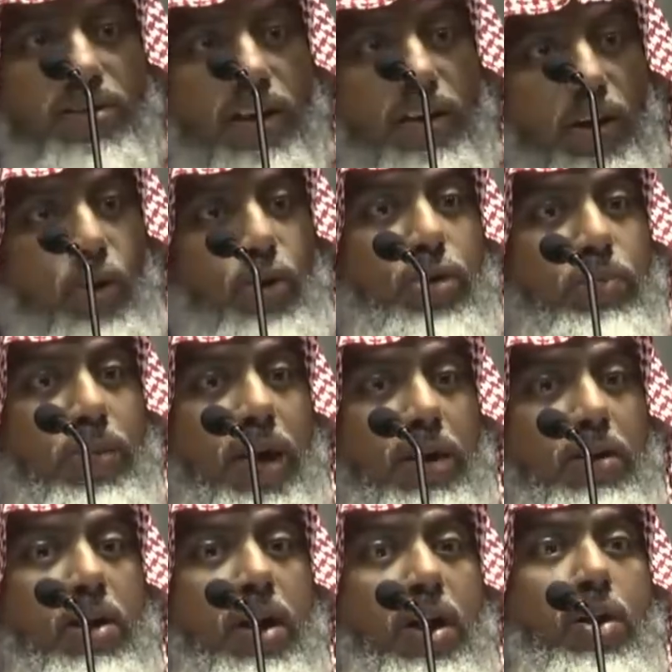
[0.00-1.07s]
Sayyidina
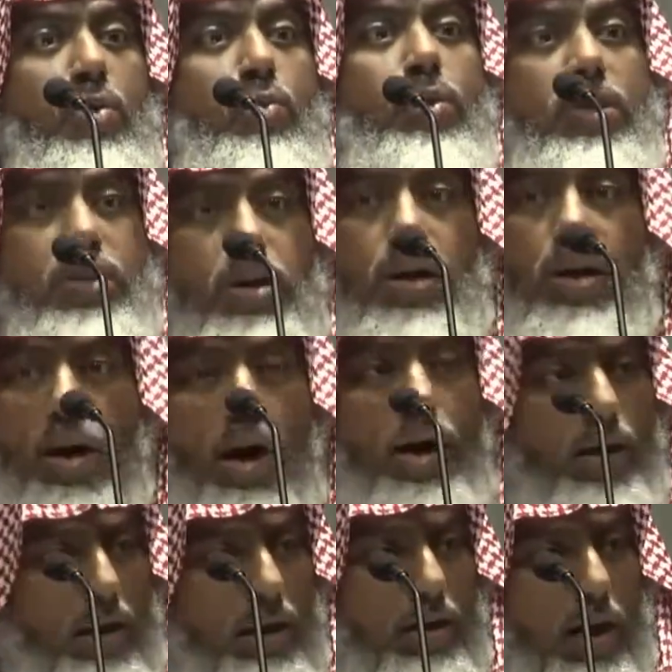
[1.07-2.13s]
Uthman would cry